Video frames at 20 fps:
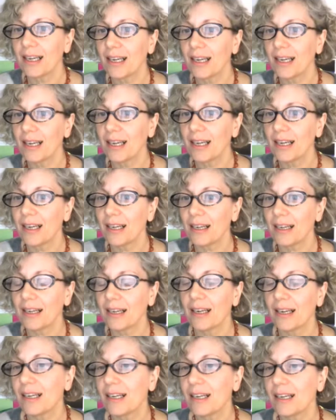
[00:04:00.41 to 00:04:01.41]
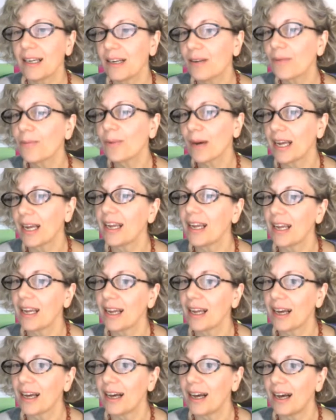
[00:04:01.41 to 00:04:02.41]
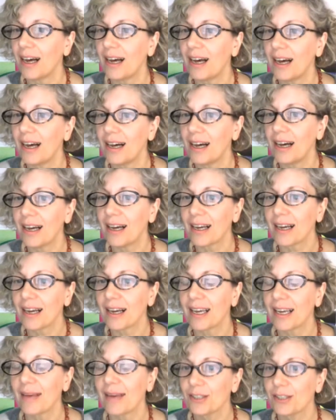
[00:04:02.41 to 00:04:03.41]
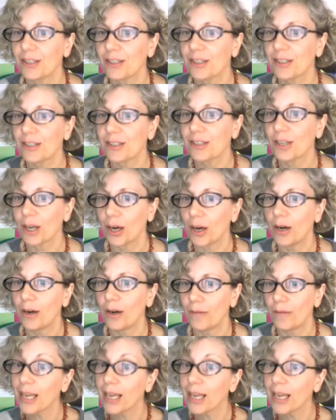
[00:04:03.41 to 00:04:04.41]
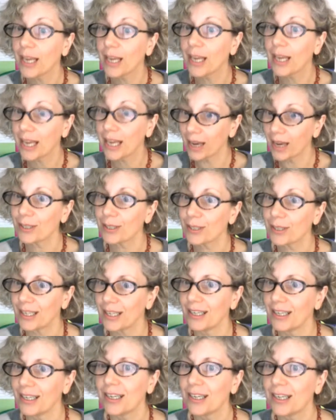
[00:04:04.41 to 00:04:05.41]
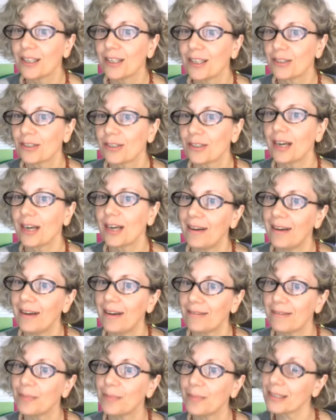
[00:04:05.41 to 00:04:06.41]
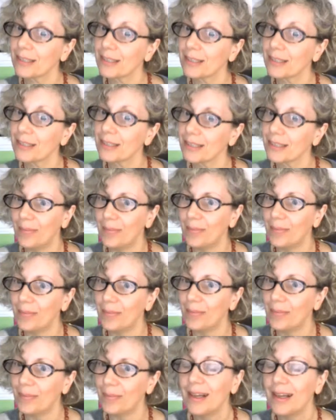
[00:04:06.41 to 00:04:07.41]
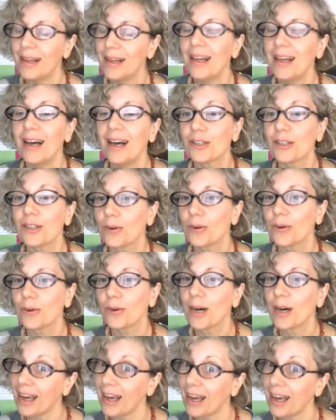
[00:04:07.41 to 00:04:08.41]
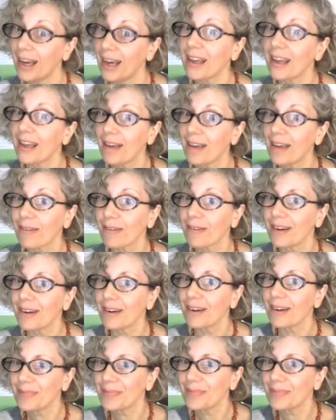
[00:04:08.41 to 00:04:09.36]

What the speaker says: in a way, he made her feel guilty to have abandoned him to a caregiver.